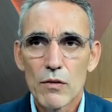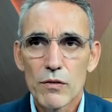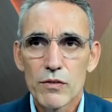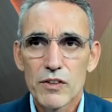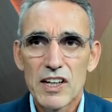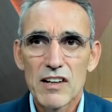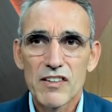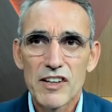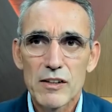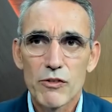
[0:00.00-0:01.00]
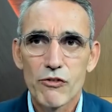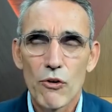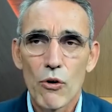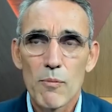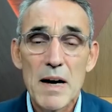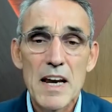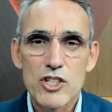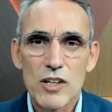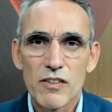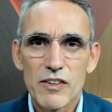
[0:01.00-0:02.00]
skill set for
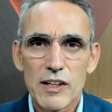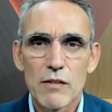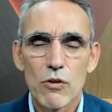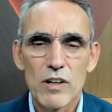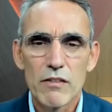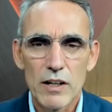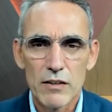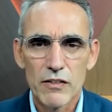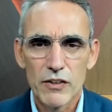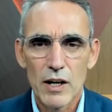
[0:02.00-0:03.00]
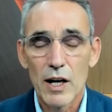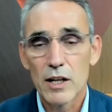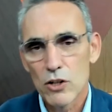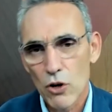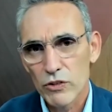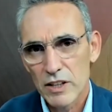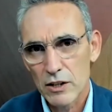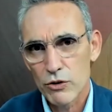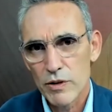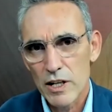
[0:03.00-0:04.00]
managing C-level events and
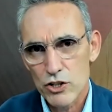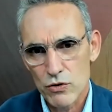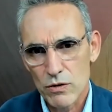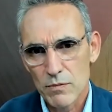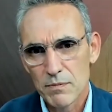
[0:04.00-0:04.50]
content creation.